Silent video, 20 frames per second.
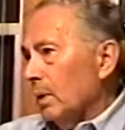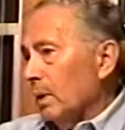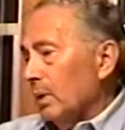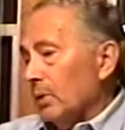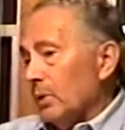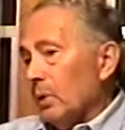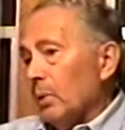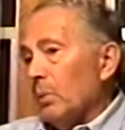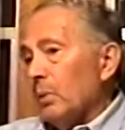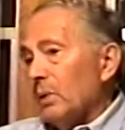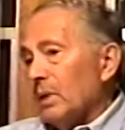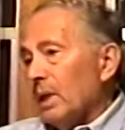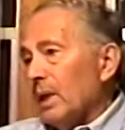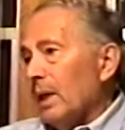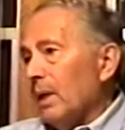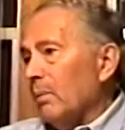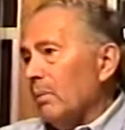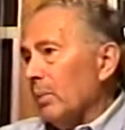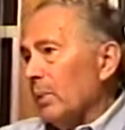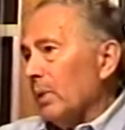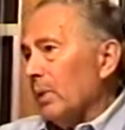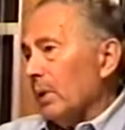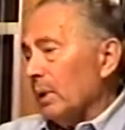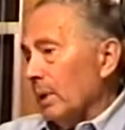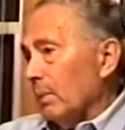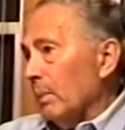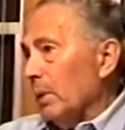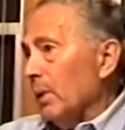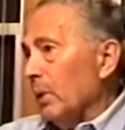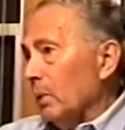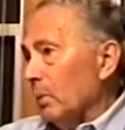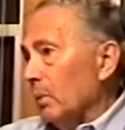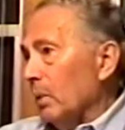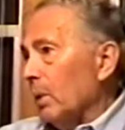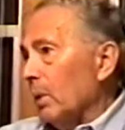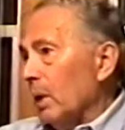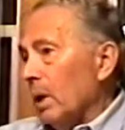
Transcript: So was Lindbergh. I mean, there were a